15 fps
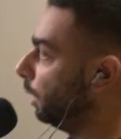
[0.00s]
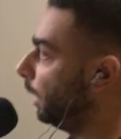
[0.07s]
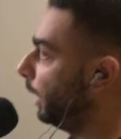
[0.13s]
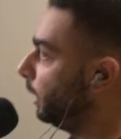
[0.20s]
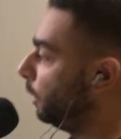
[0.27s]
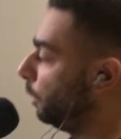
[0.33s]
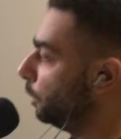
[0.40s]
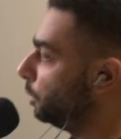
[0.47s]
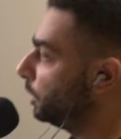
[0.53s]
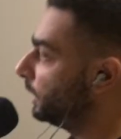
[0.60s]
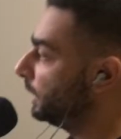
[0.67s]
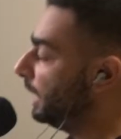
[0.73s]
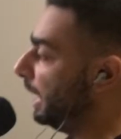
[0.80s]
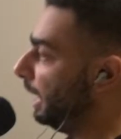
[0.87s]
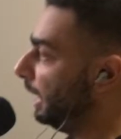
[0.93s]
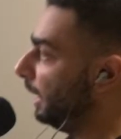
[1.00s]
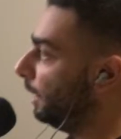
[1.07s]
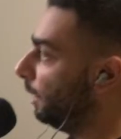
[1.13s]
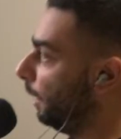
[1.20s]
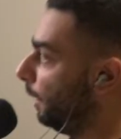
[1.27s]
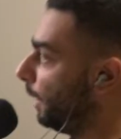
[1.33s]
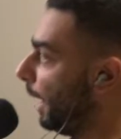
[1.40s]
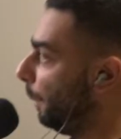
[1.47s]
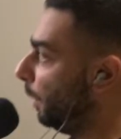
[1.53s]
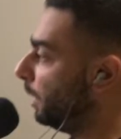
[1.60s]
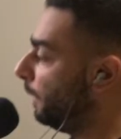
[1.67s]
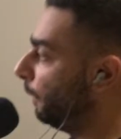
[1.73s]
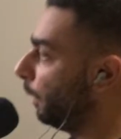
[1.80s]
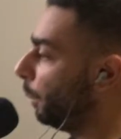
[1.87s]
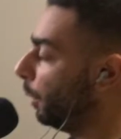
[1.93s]
you're just taking that
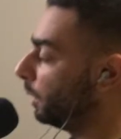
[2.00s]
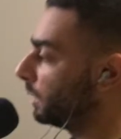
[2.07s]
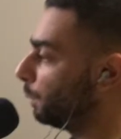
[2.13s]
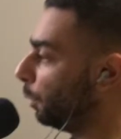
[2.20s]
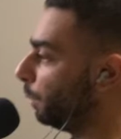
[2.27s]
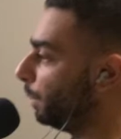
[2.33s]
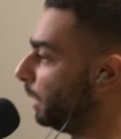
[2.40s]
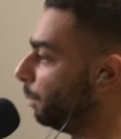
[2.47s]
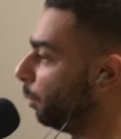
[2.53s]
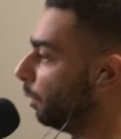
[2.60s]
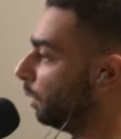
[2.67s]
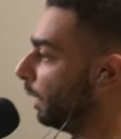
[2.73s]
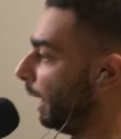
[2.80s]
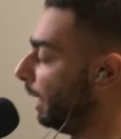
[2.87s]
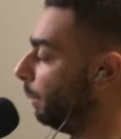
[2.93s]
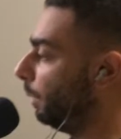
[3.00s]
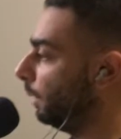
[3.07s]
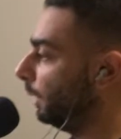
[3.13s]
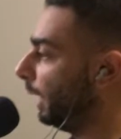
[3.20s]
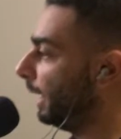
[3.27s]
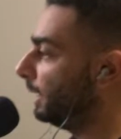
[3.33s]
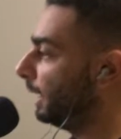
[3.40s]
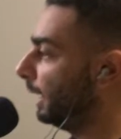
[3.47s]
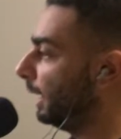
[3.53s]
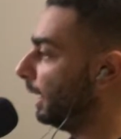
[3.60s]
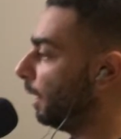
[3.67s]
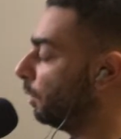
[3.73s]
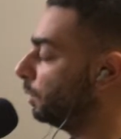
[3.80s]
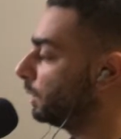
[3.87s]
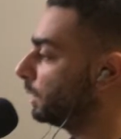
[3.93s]
money from multiple people and lending it
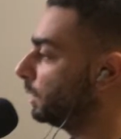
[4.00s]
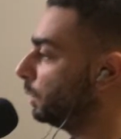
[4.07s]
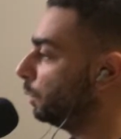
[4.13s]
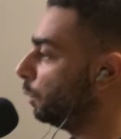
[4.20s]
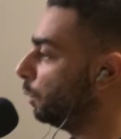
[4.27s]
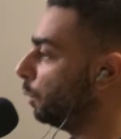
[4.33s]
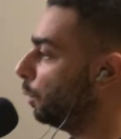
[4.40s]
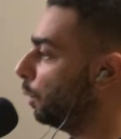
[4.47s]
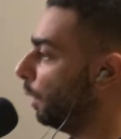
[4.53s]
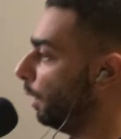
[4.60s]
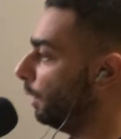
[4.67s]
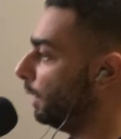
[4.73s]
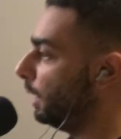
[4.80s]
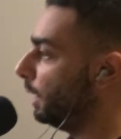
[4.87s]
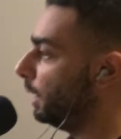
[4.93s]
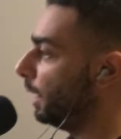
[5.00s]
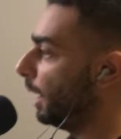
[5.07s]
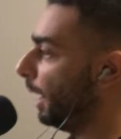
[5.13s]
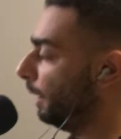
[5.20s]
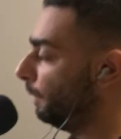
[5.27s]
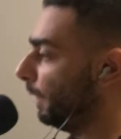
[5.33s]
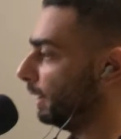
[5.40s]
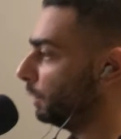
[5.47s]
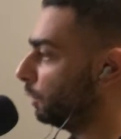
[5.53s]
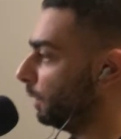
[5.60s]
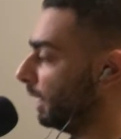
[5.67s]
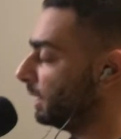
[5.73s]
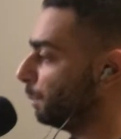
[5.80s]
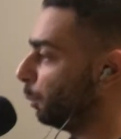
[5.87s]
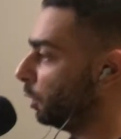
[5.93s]
out to the investor
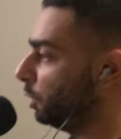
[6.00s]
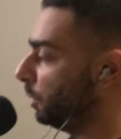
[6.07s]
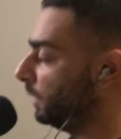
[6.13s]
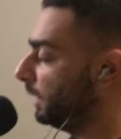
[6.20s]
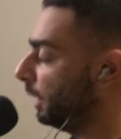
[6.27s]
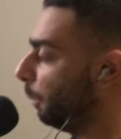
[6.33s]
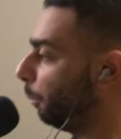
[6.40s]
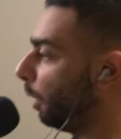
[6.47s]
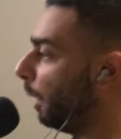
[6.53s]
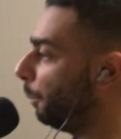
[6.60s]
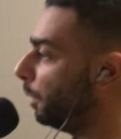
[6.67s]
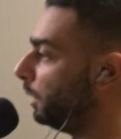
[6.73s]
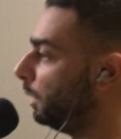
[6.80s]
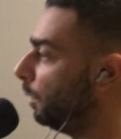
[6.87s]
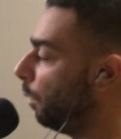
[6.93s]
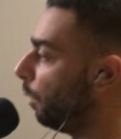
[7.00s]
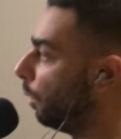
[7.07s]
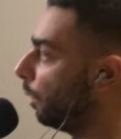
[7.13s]
that's purchasing a property, or